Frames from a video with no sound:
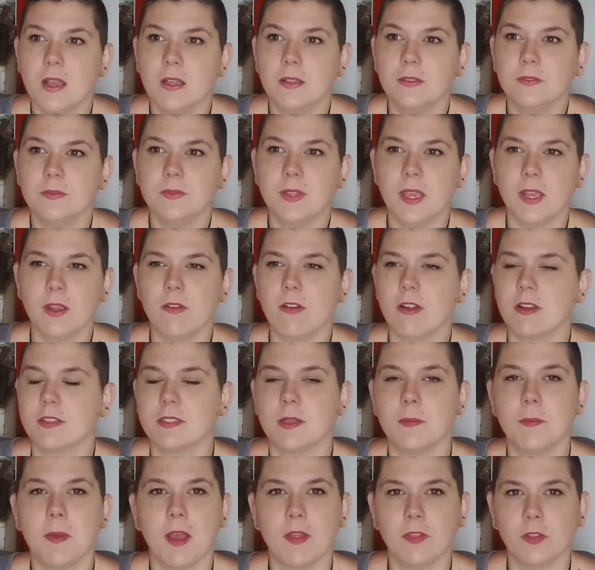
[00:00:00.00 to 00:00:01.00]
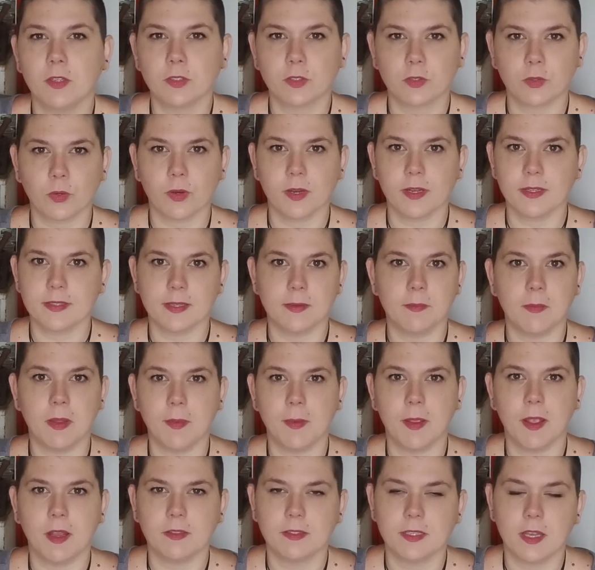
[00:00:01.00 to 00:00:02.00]
There are some other stories, and
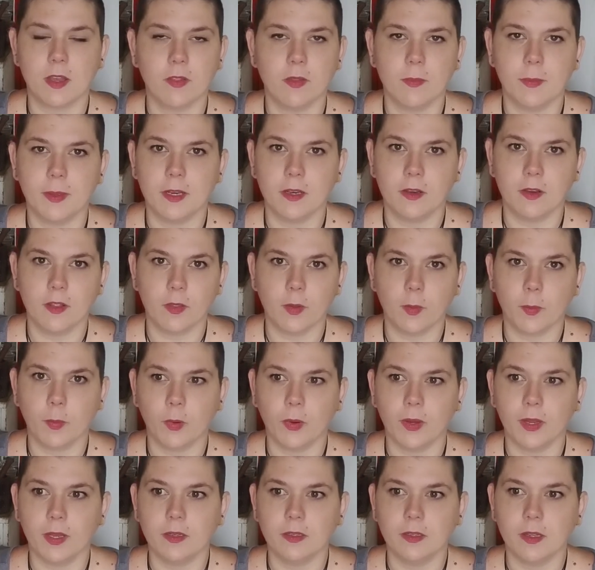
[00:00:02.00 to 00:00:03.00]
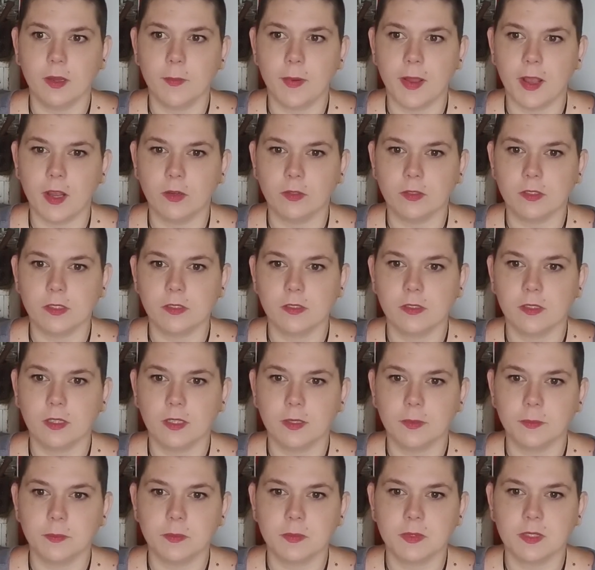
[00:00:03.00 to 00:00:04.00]
maybe I'll tell them at another point, about
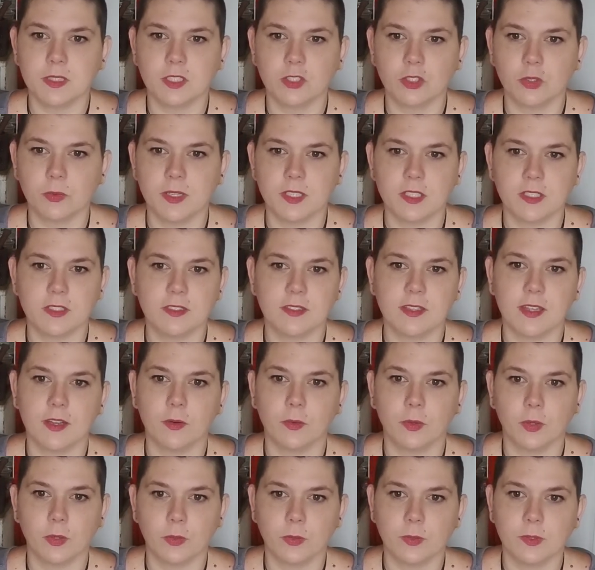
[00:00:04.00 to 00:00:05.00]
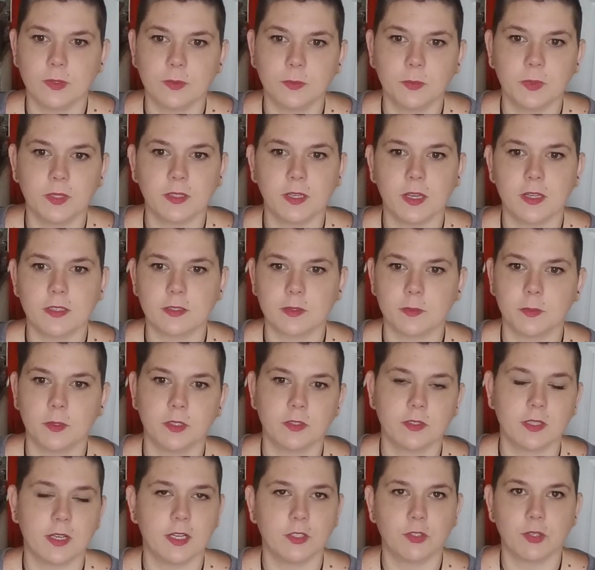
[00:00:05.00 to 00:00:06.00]
situations that arose with
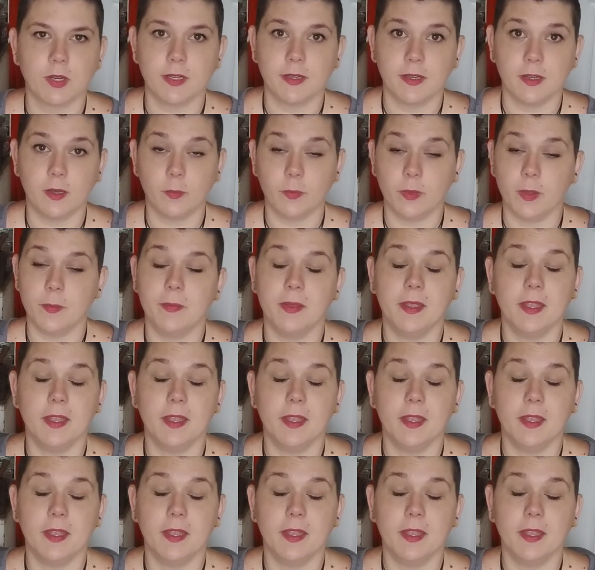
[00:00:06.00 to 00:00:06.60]
customers, and I tried to help them.